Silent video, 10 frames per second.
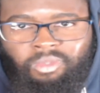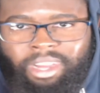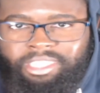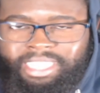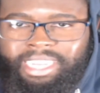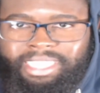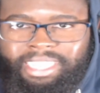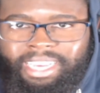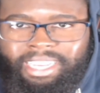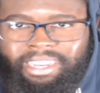What JJ
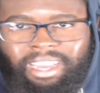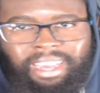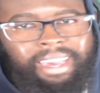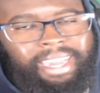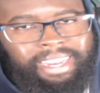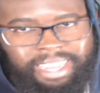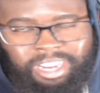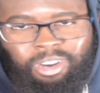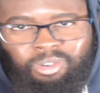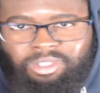said, it
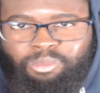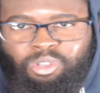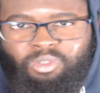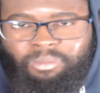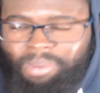did hold some truth.